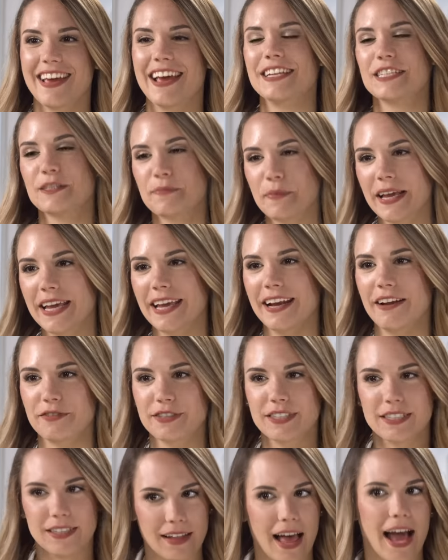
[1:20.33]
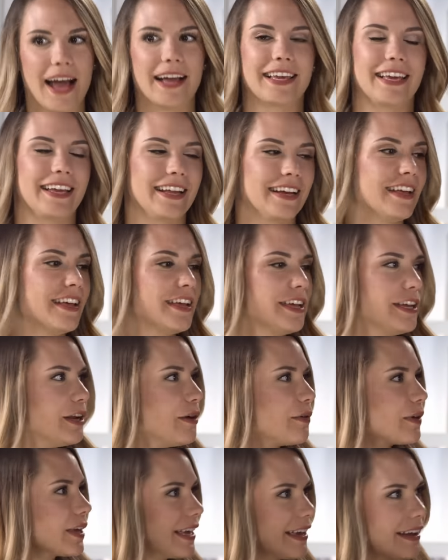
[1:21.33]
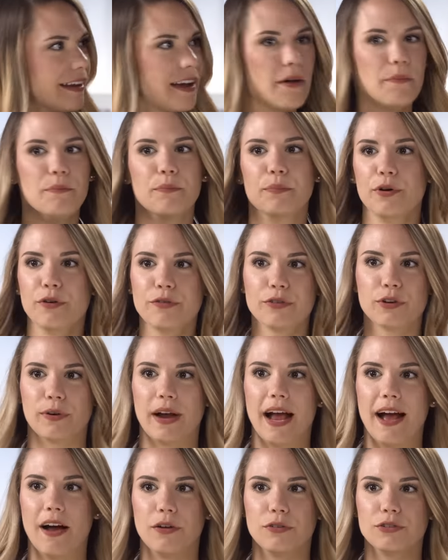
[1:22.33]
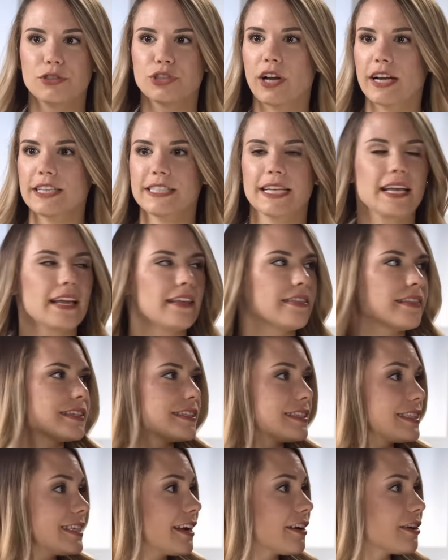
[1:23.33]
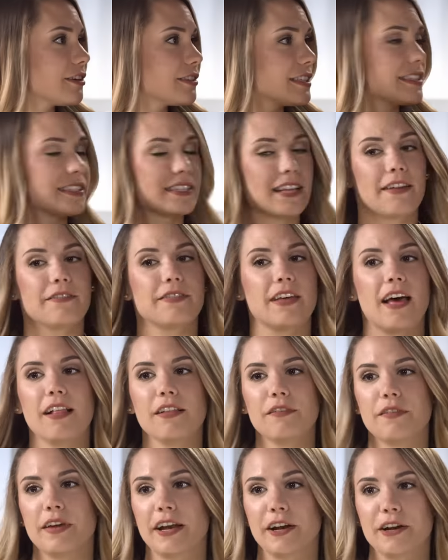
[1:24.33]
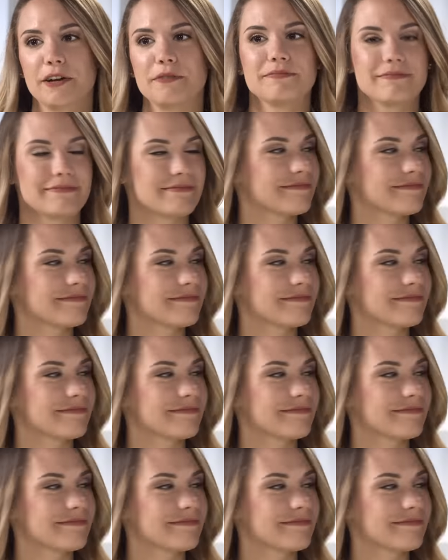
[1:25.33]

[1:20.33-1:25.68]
And speaking of slacking, you know, get up, move around. Try mm-hmm. taking the stairs instead of the elevator.